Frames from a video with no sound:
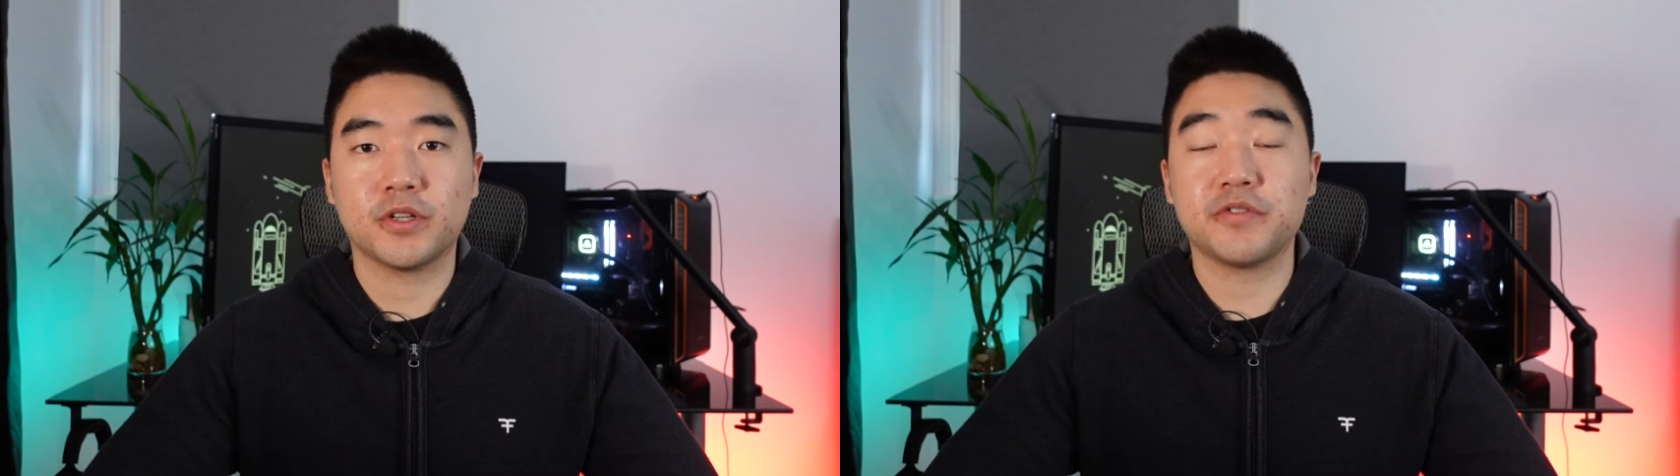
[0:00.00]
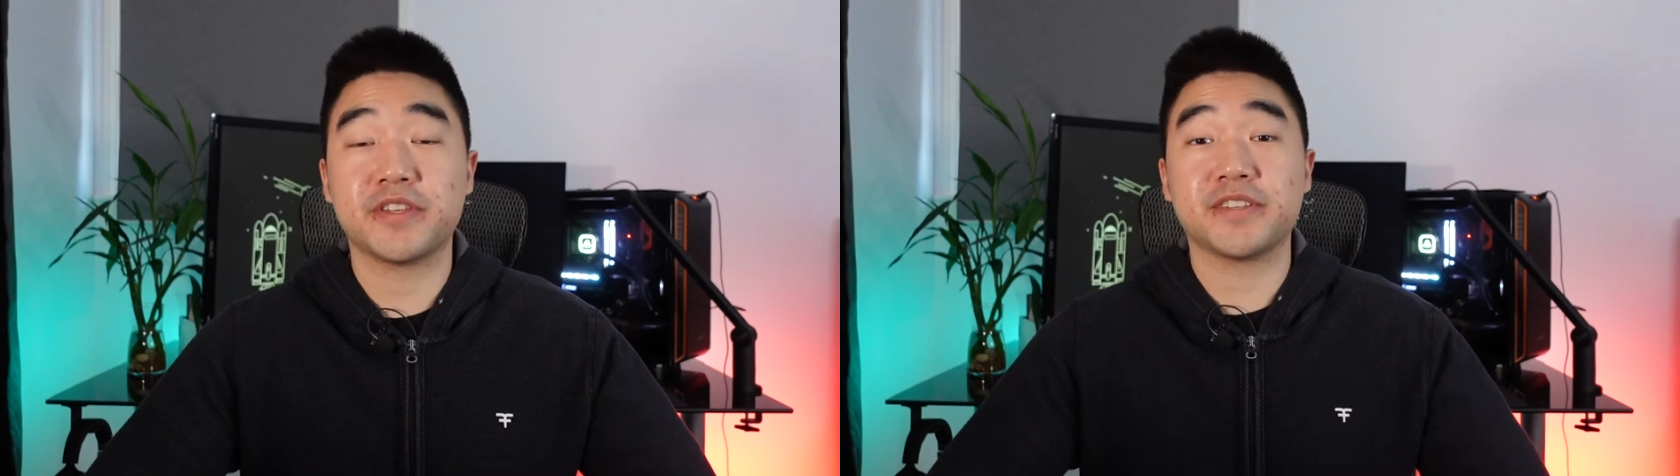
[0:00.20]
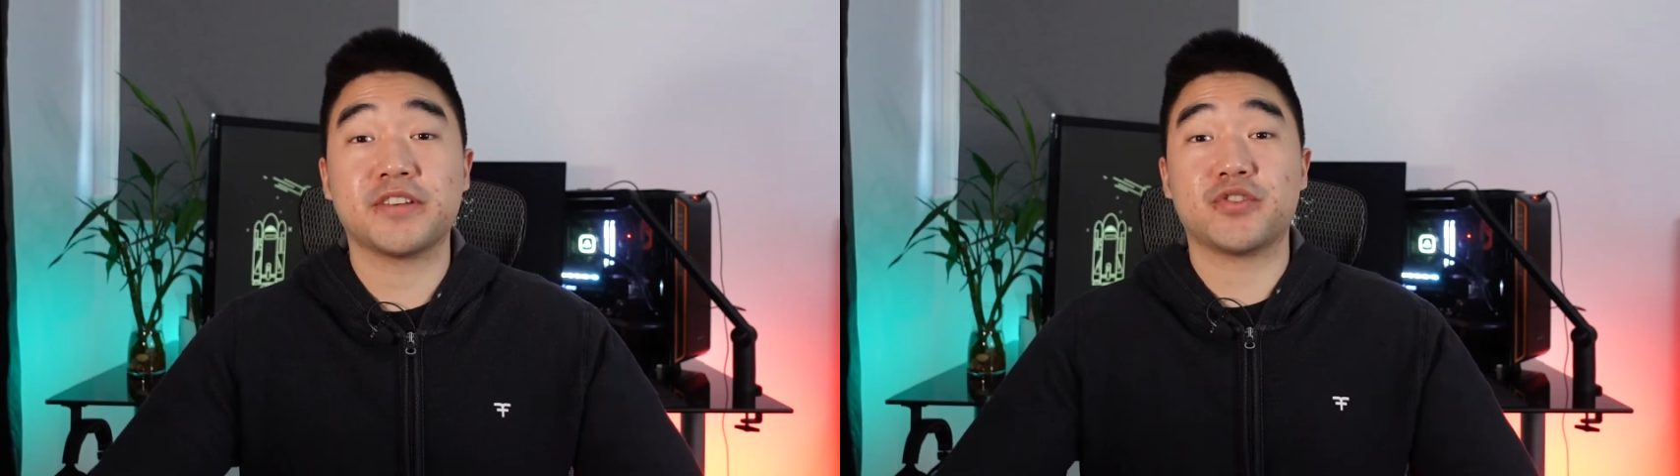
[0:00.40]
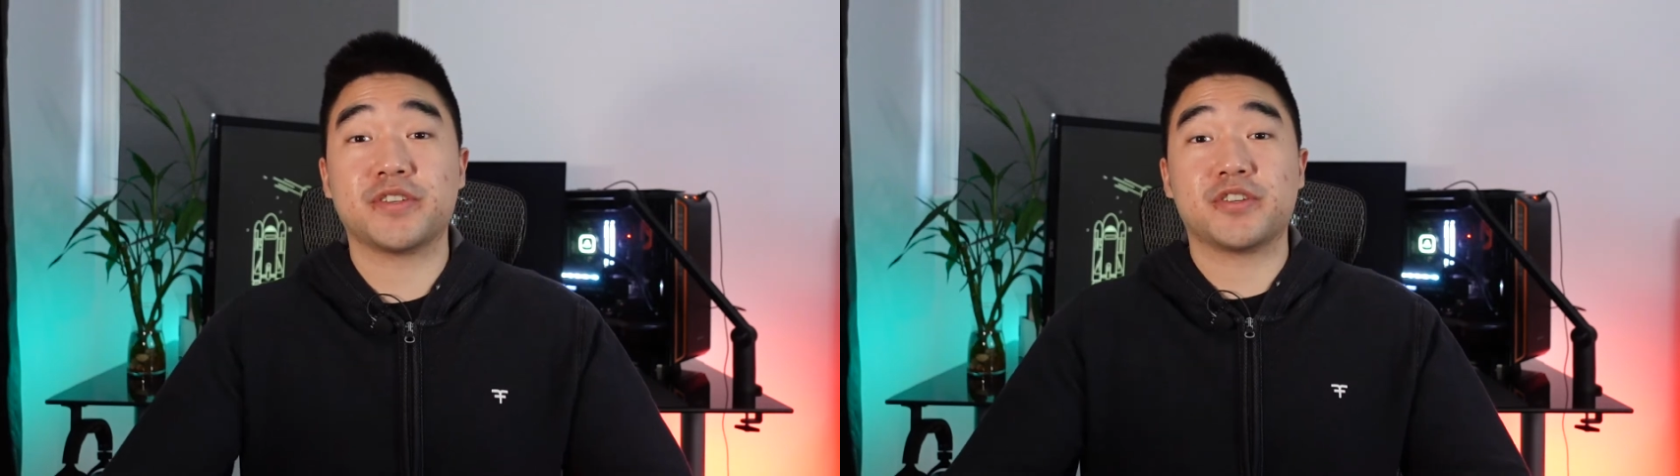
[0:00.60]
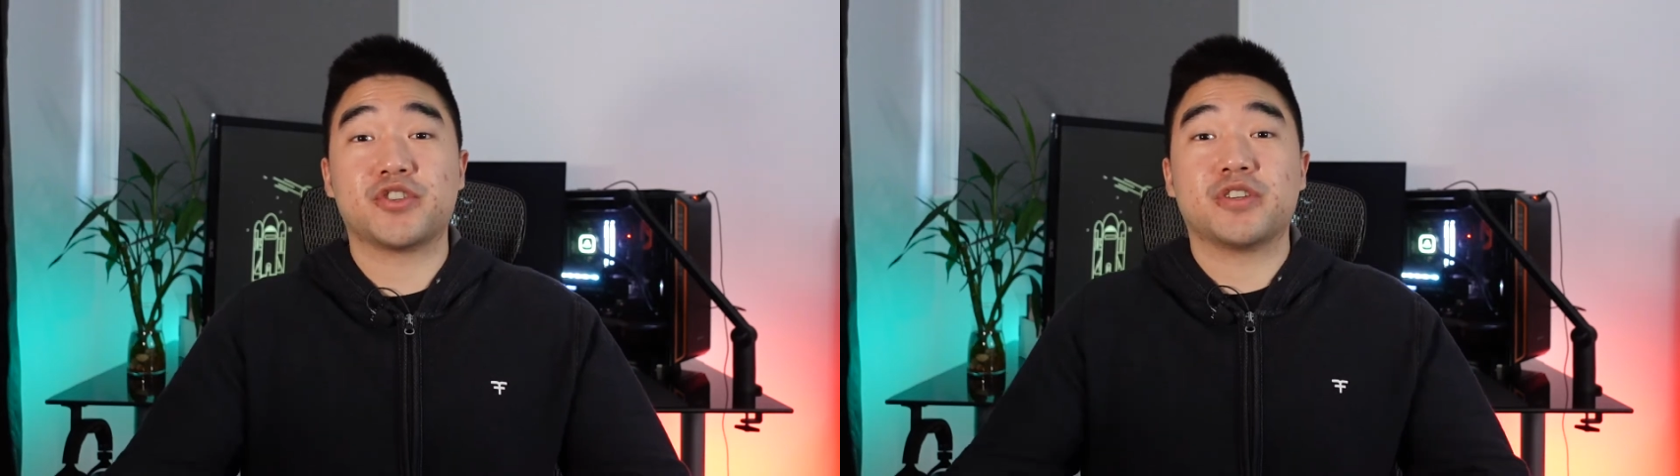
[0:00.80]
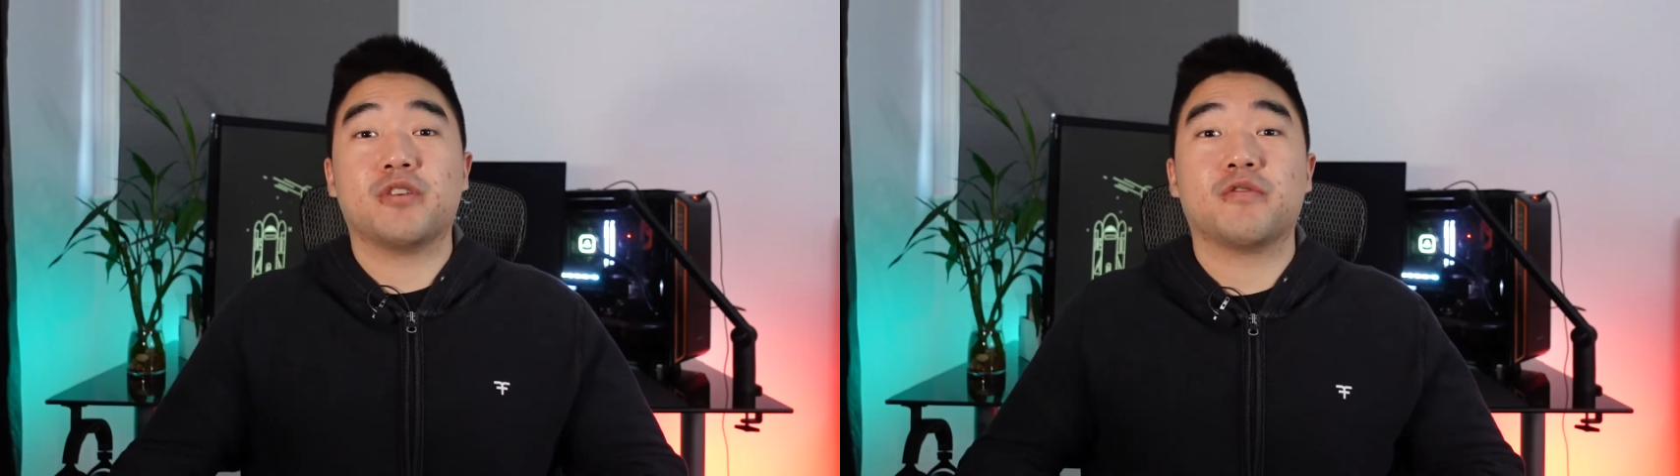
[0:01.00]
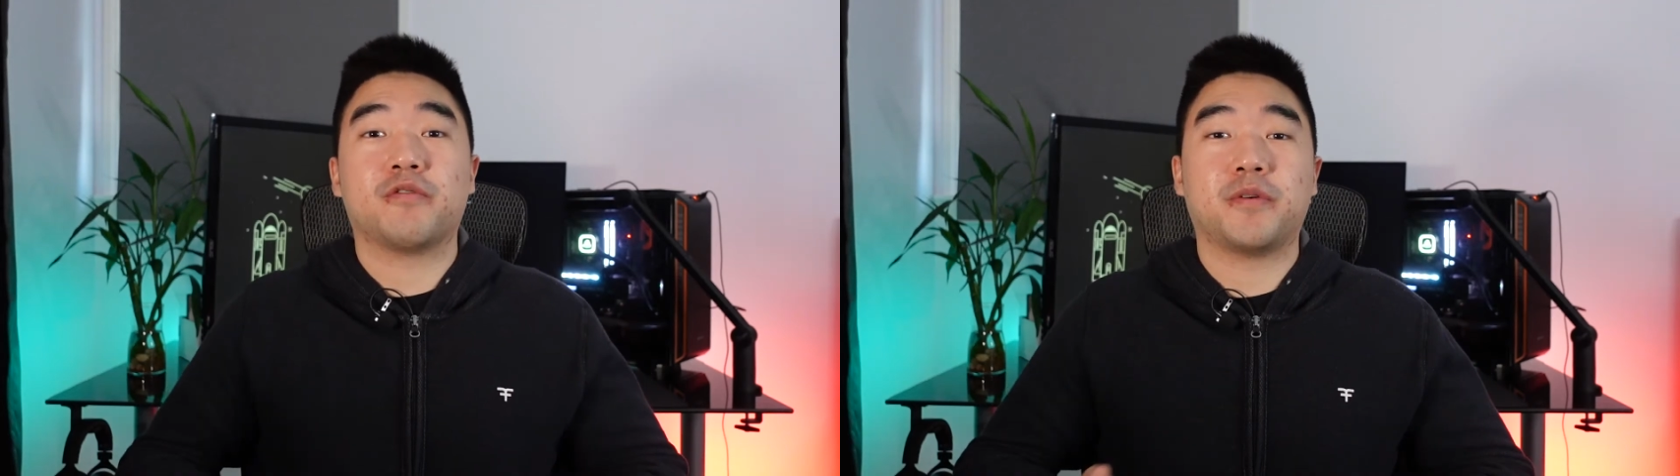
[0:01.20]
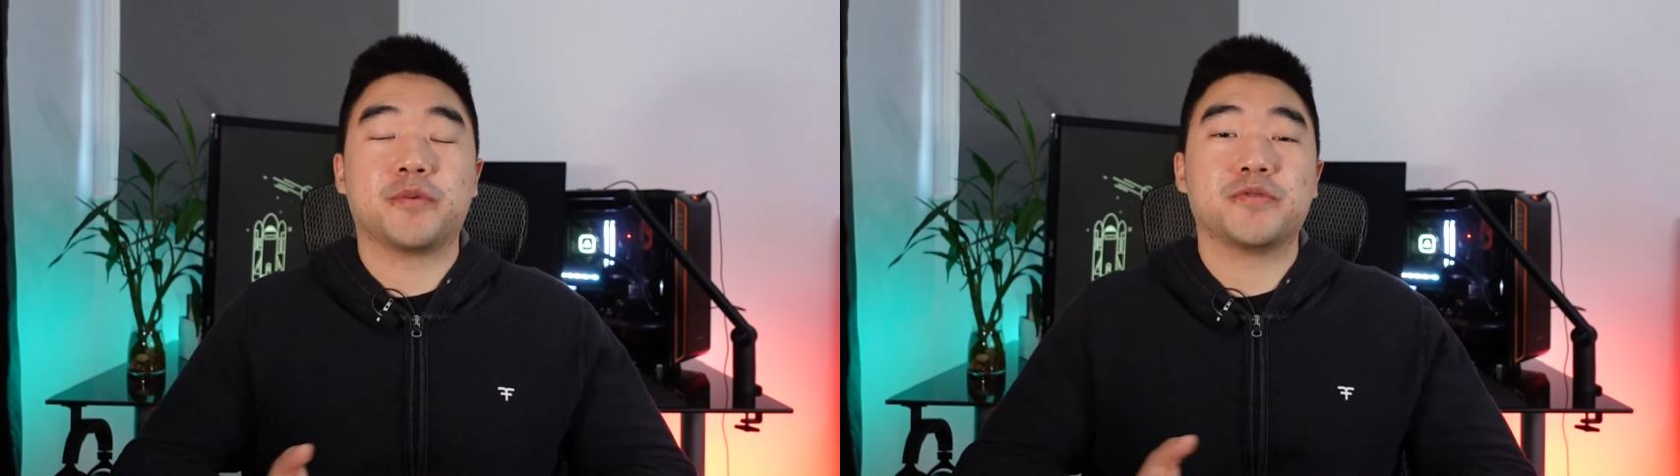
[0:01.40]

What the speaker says: So ever since I transitioned over from